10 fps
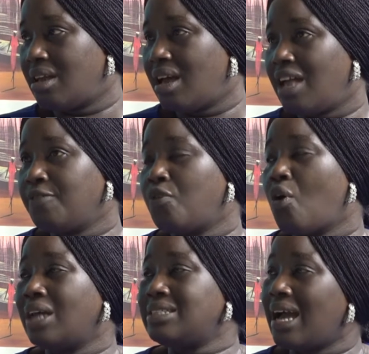And for
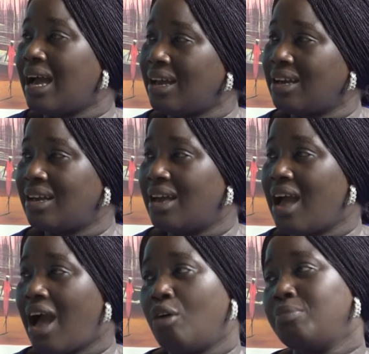Ada,
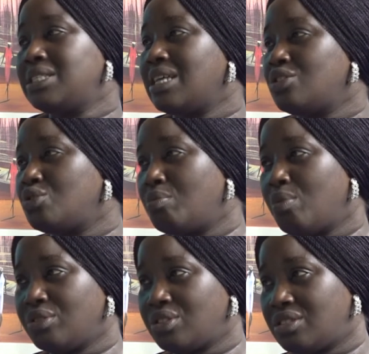I'll miss her so
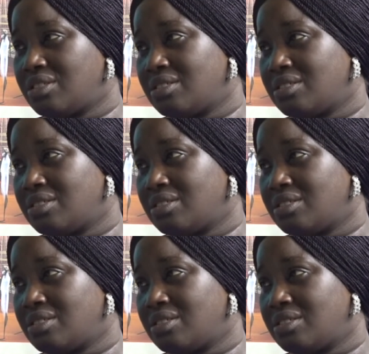much.